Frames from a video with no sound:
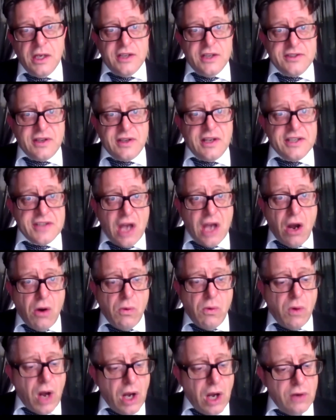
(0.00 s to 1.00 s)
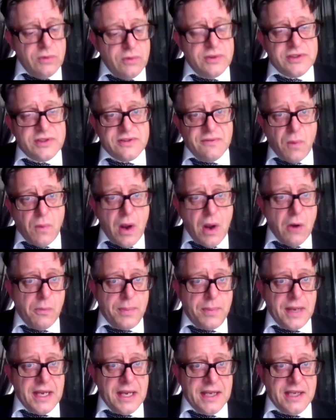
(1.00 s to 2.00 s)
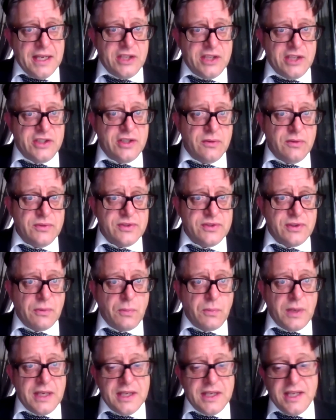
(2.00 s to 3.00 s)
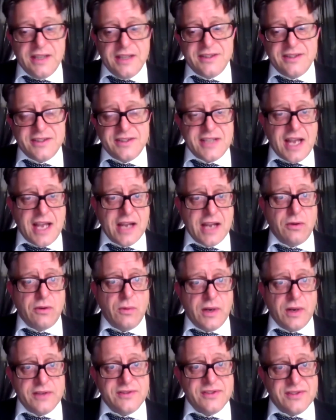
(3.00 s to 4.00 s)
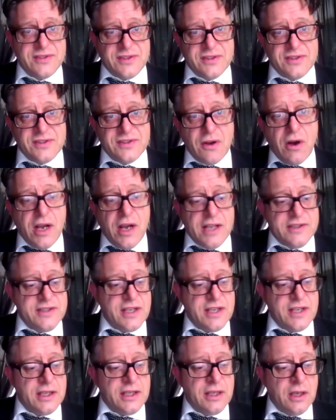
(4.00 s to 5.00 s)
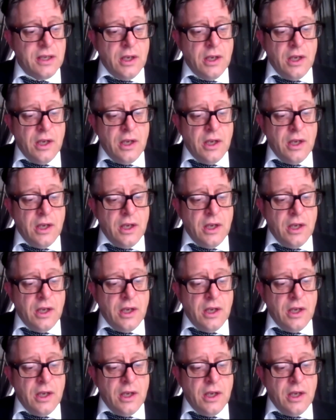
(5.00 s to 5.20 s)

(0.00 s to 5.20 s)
So there's a whole host of well-being issues that we need to tackle as a society